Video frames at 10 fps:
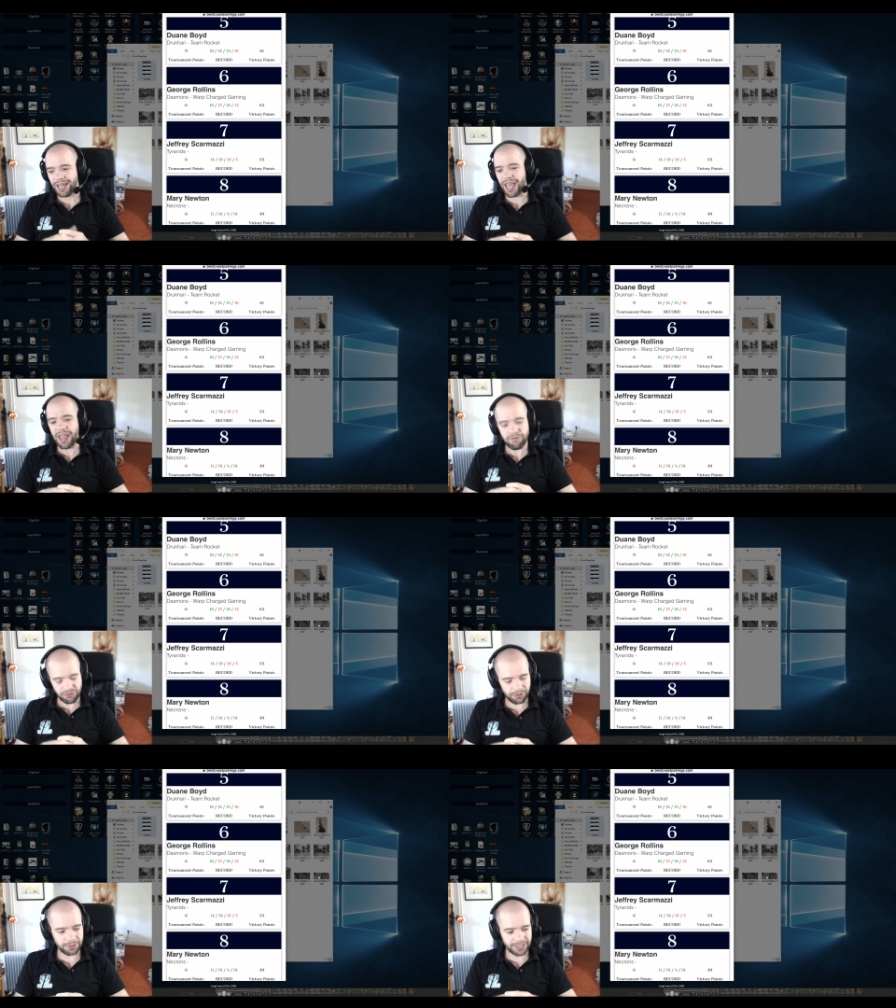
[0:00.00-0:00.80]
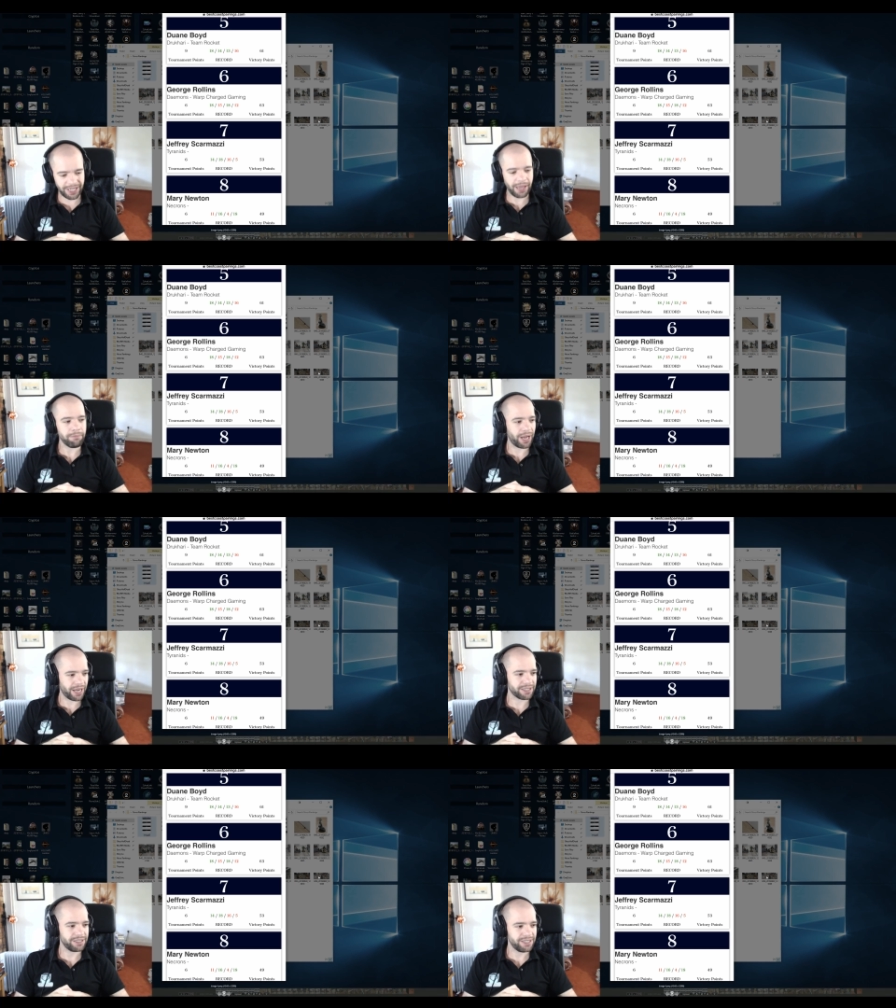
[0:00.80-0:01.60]
everybody came
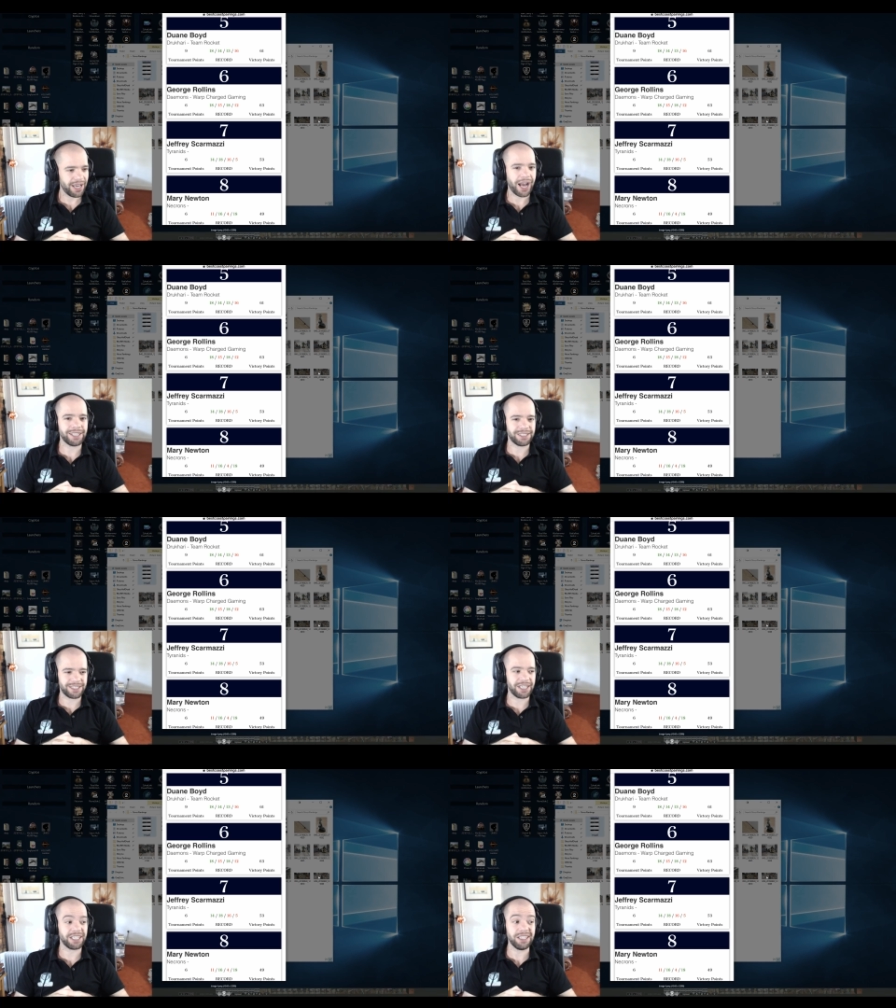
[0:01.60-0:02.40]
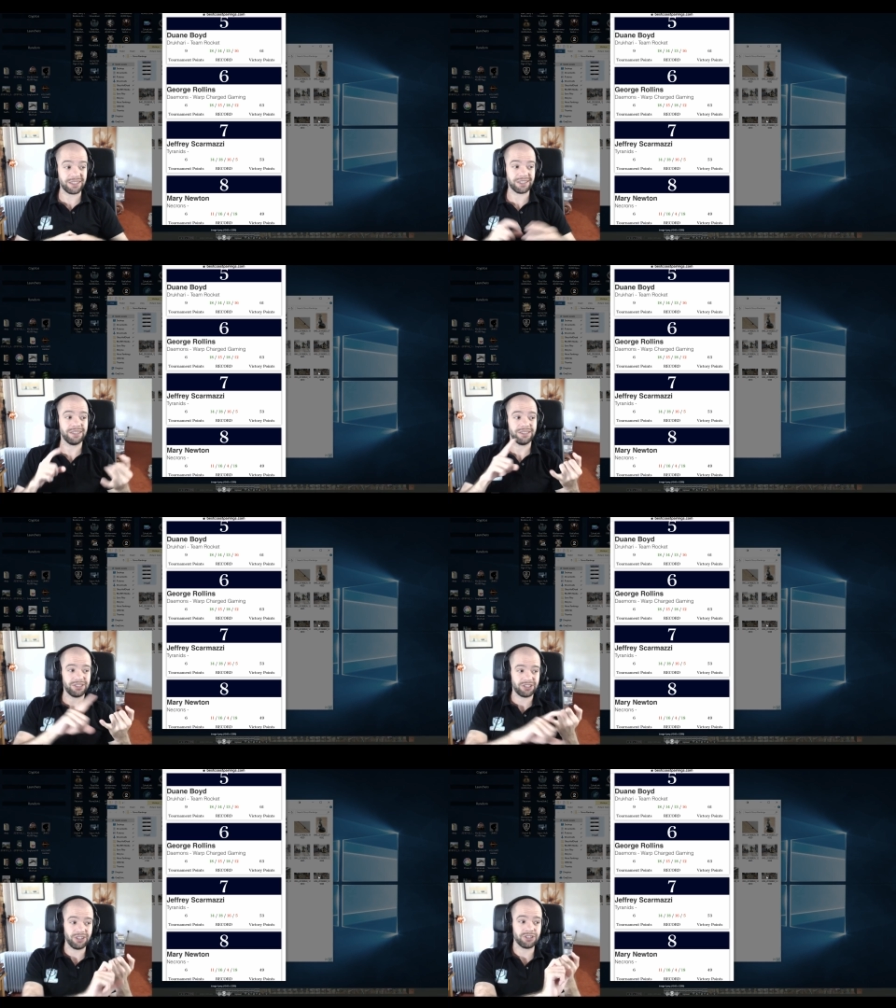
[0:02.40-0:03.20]
back and said either
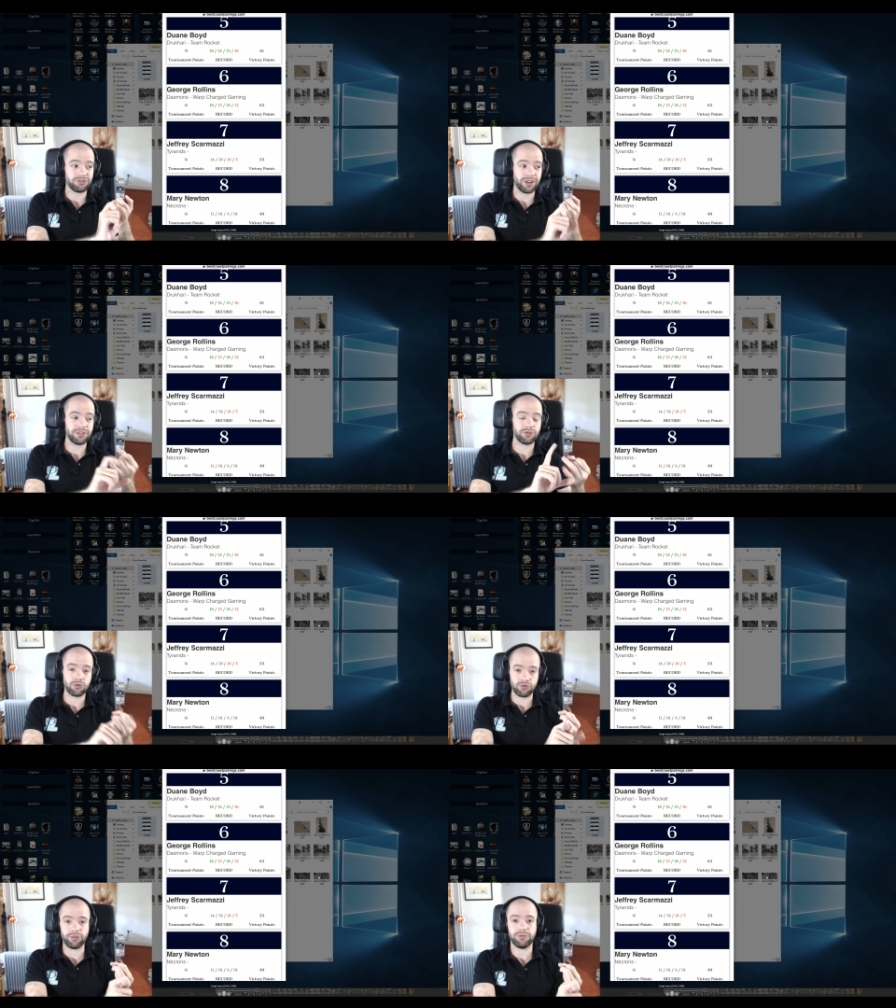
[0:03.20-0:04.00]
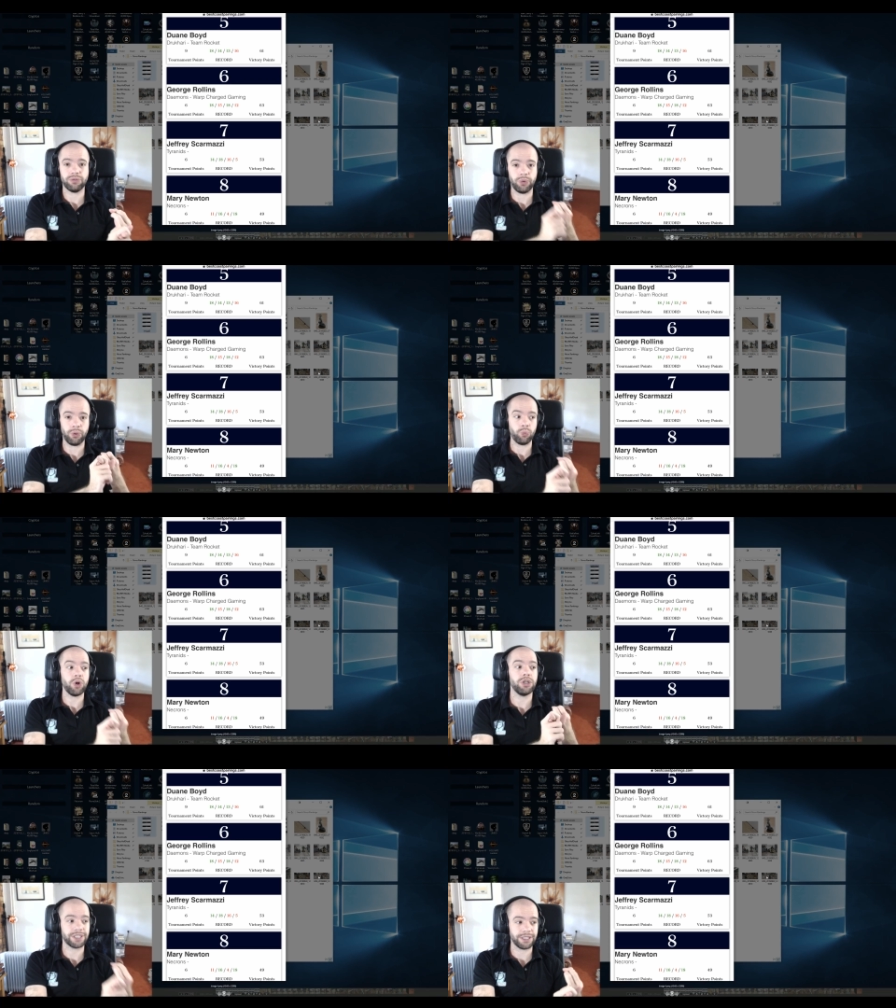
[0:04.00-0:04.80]
Starstriders or Kroot were the
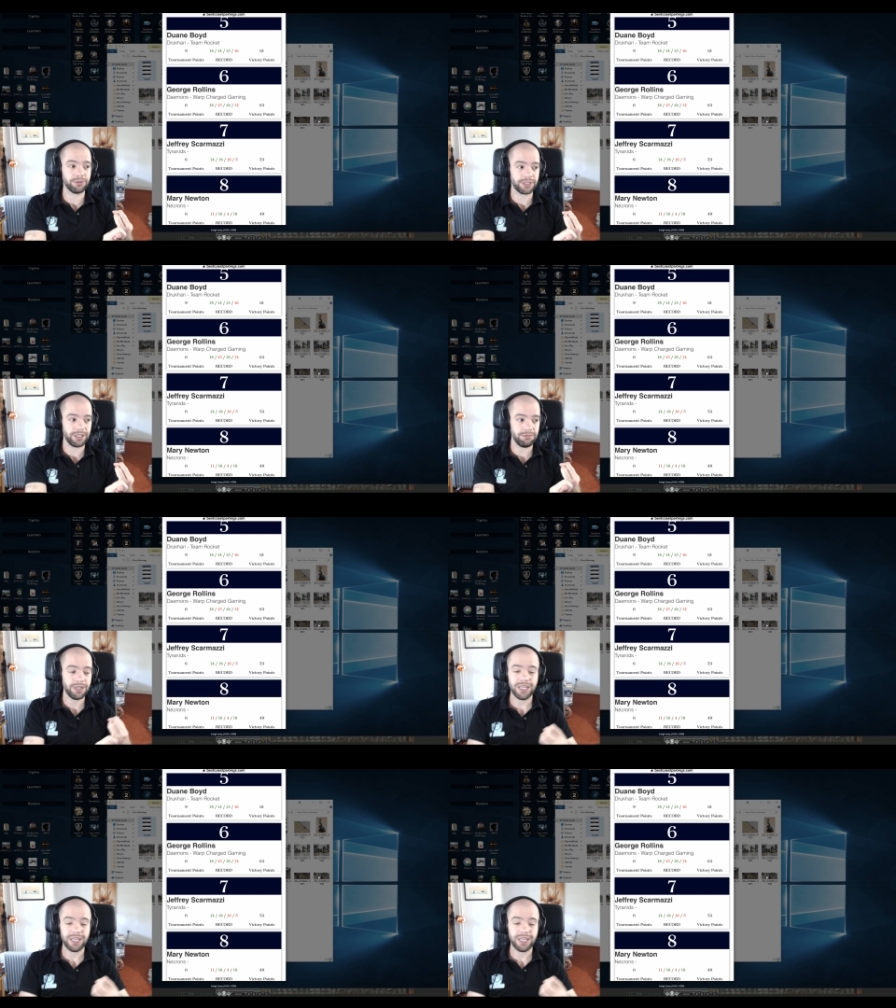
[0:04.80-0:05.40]
worst kill team.